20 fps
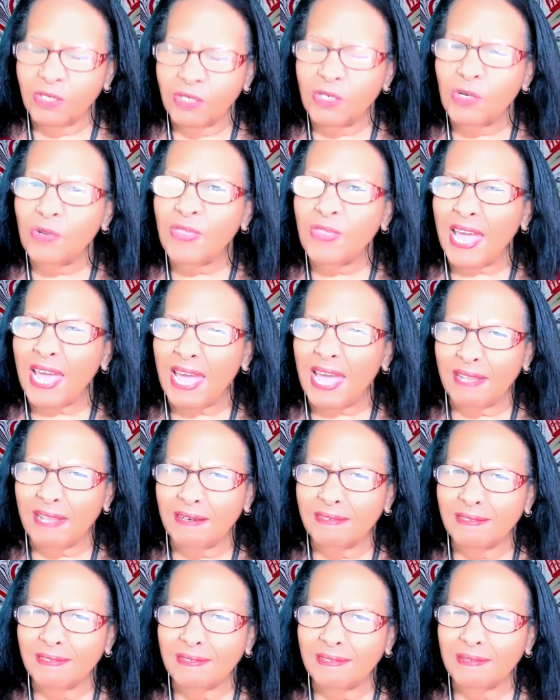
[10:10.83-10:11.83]
Do that
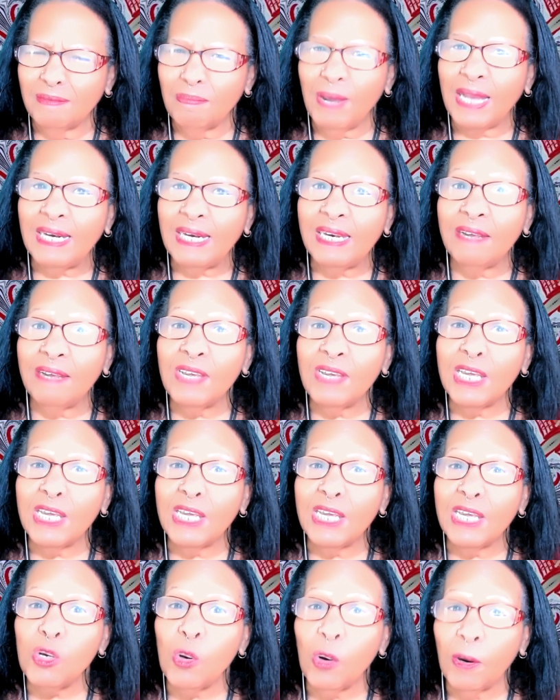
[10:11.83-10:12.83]
by living
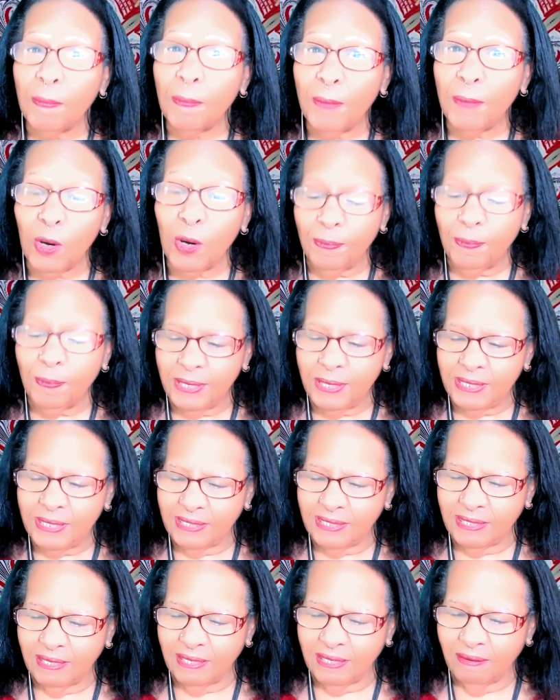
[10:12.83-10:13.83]
in your
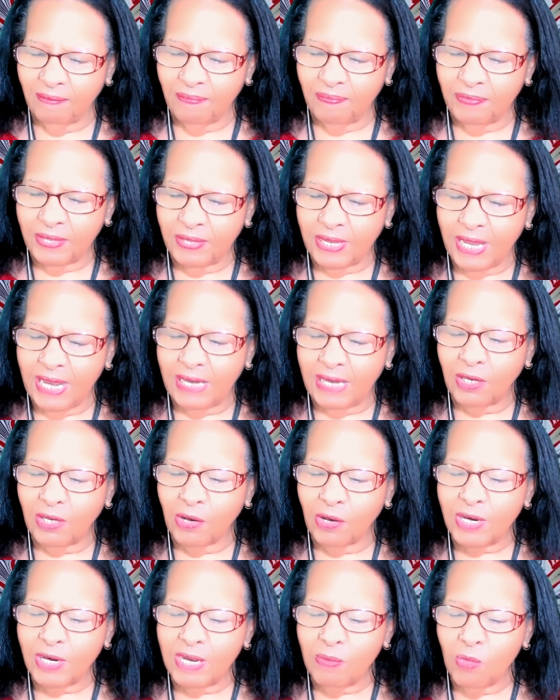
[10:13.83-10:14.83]
purpose and
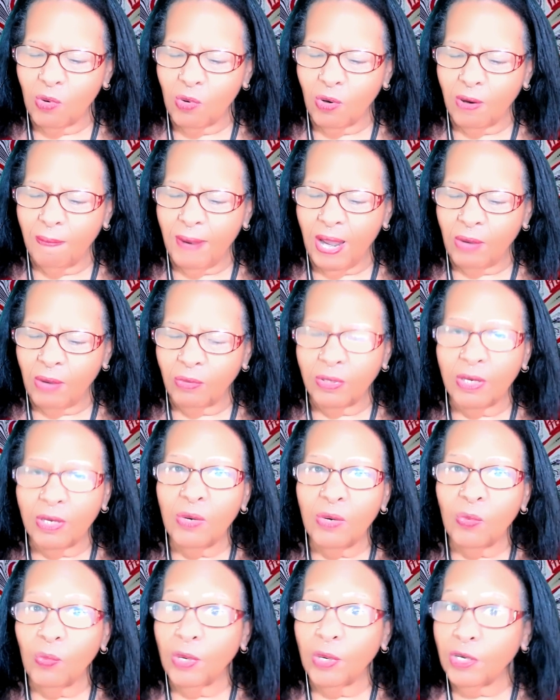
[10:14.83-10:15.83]
learning more about
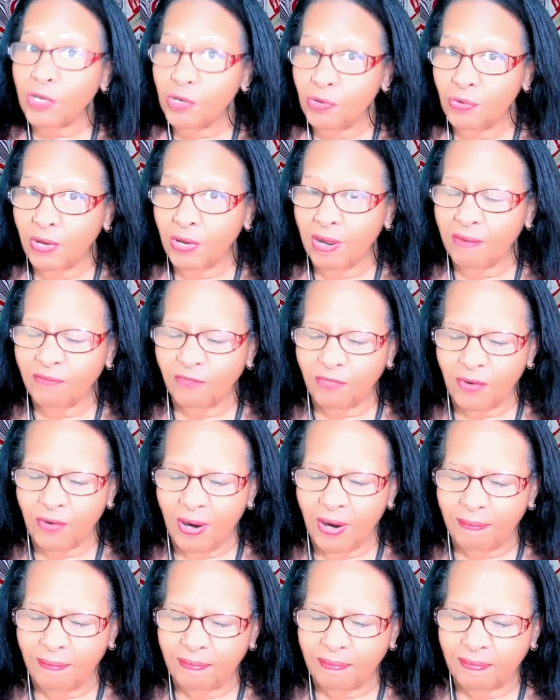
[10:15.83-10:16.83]
where you come
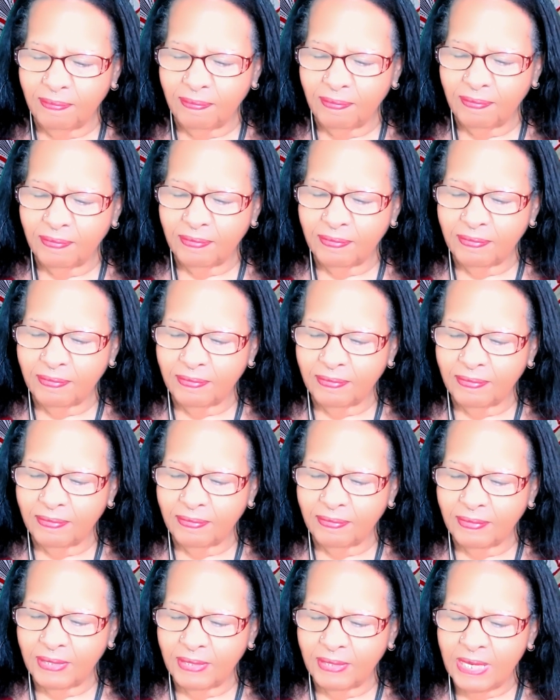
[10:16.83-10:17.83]
from.
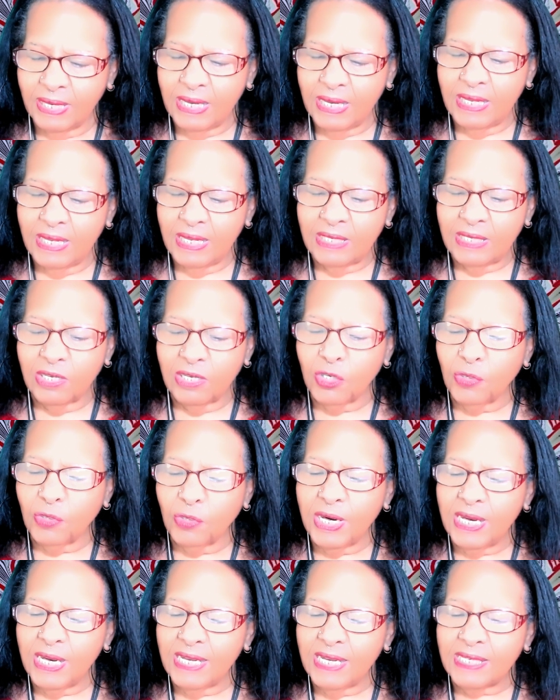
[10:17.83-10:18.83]
The
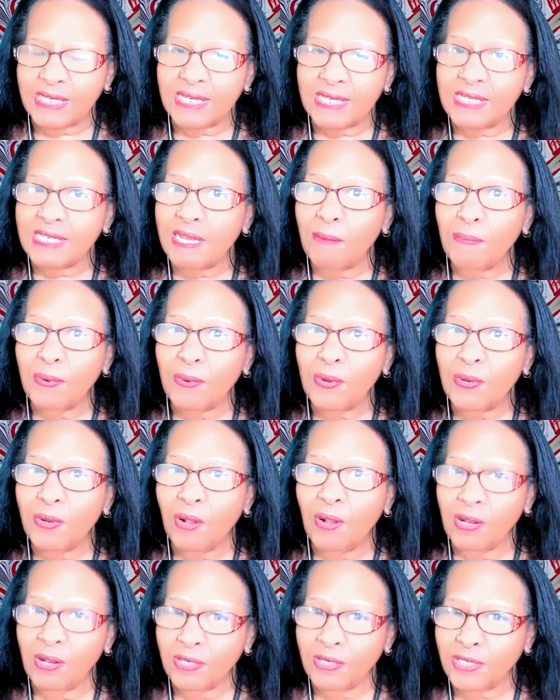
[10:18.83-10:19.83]
tree is a
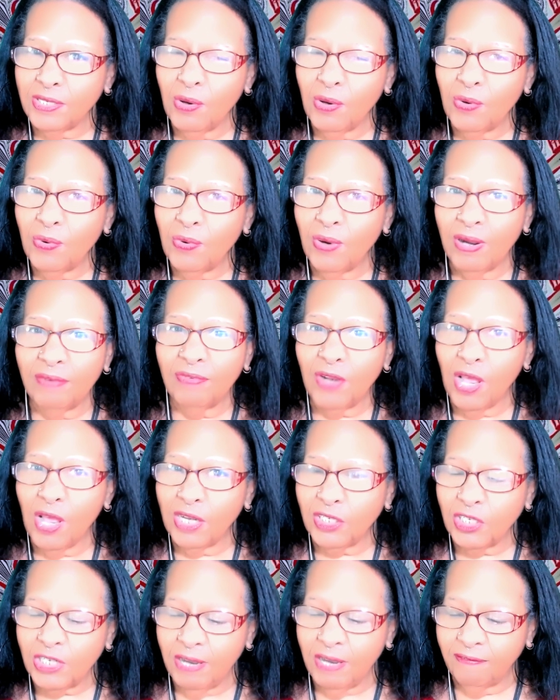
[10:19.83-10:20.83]
symbol also of
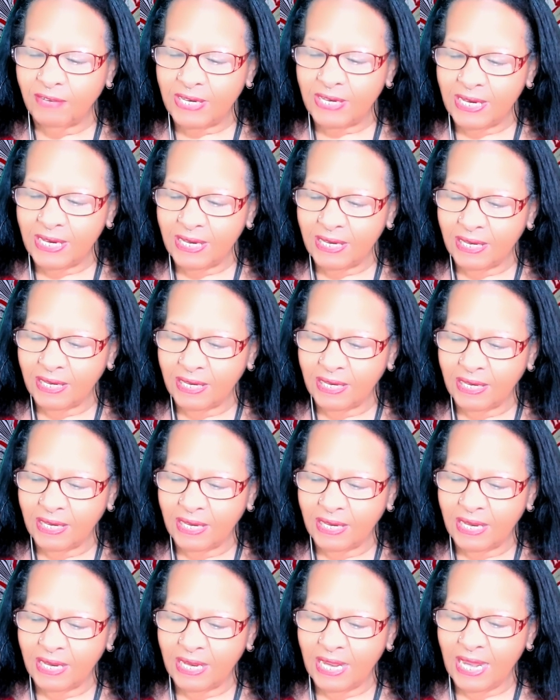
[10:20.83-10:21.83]
longevity
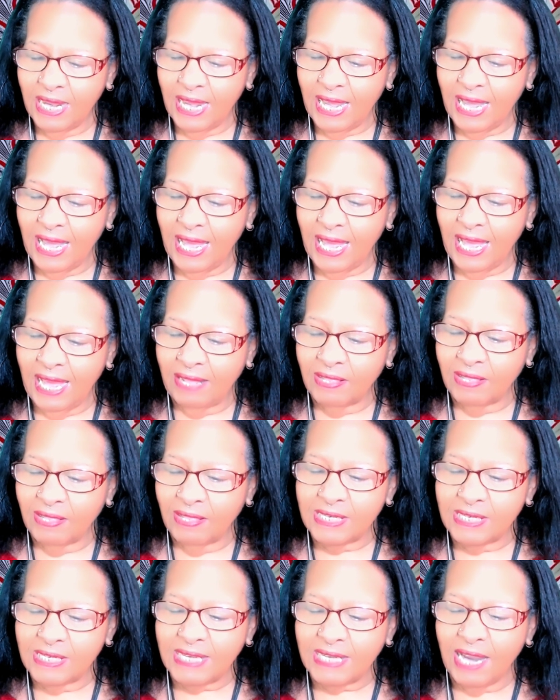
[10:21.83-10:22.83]
and the
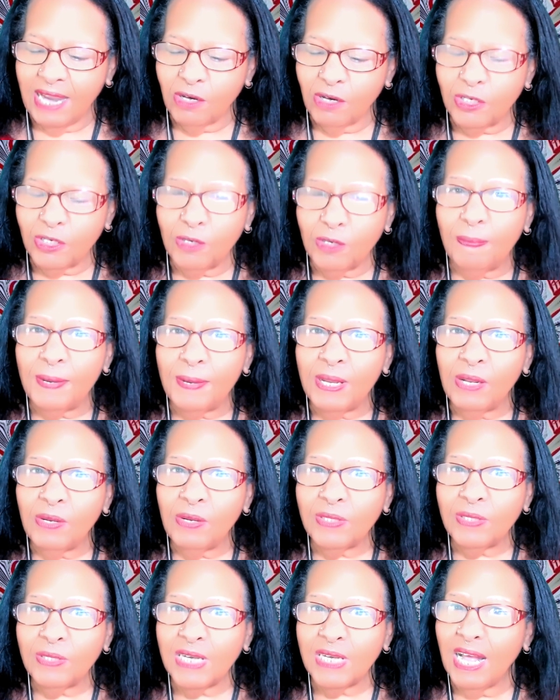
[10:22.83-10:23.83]
desire to
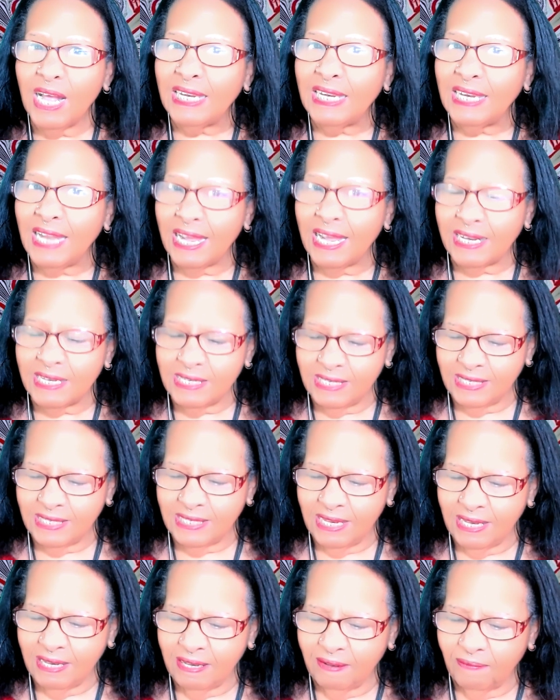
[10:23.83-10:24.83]
build a
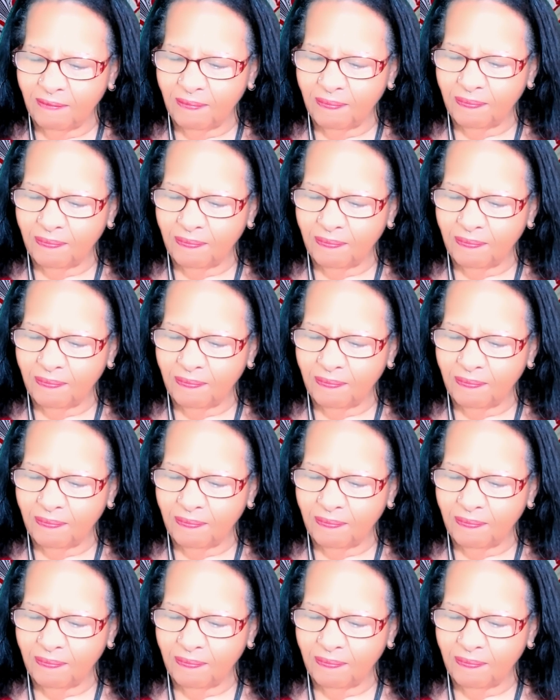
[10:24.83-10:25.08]
legacy